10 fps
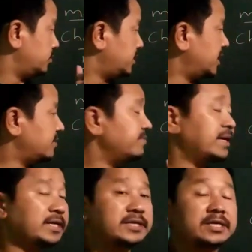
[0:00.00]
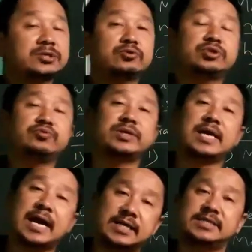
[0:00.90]
there are many things which we
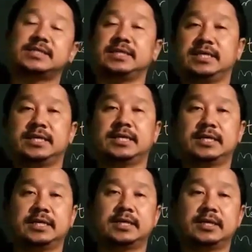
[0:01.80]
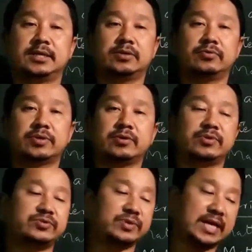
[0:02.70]
can't see. Okay,
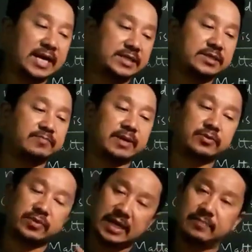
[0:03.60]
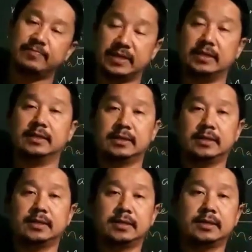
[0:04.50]
which we can't see but we can feel.
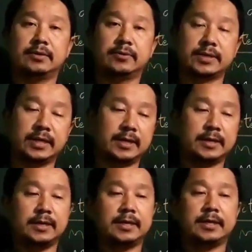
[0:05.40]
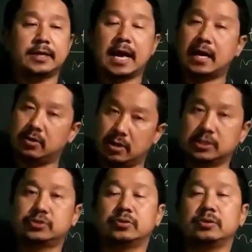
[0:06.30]
Okay, are
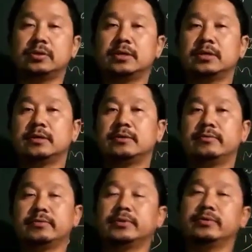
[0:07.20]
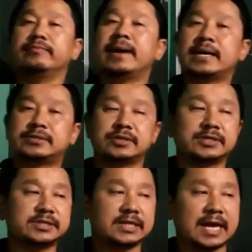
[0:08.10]
also
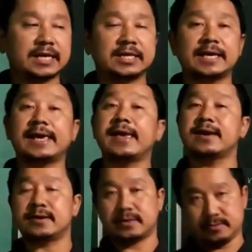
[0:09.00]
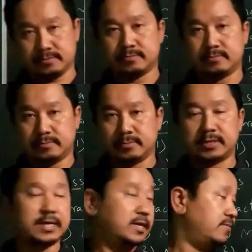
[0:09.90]
matters like air.
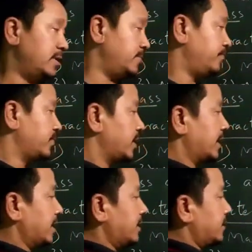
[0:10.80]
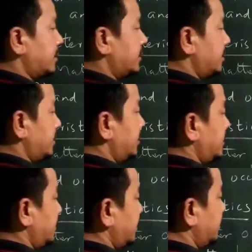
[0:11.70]
Okay, even air,
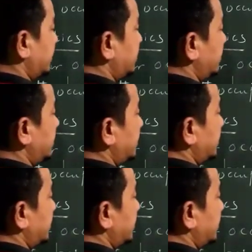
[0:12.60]
even your